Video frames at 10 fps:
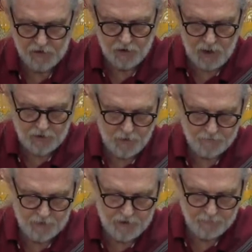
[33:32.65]
a
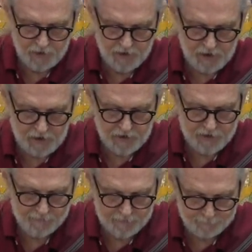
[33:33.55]
cross-reference on page
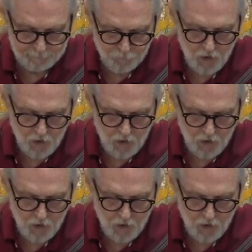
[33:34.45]
87.